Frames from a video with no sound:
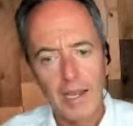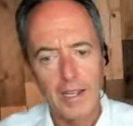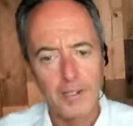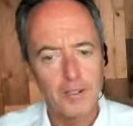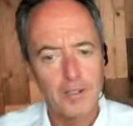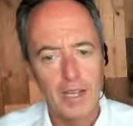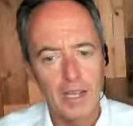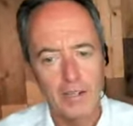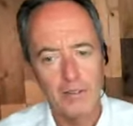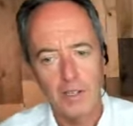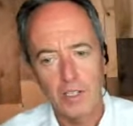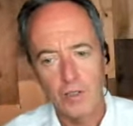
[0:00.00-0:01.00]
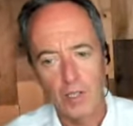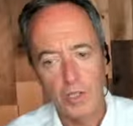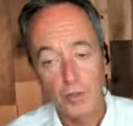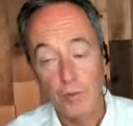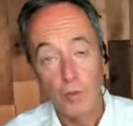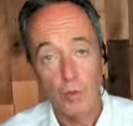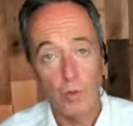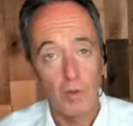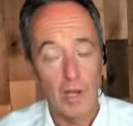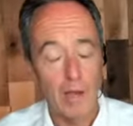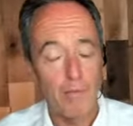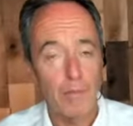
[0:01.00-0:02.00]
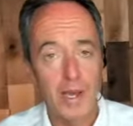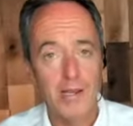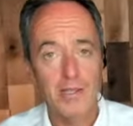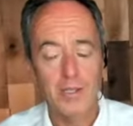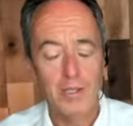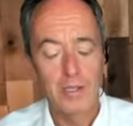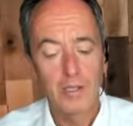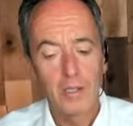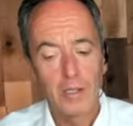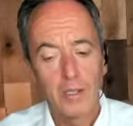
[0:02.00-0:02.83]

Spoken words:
And it's futile at best.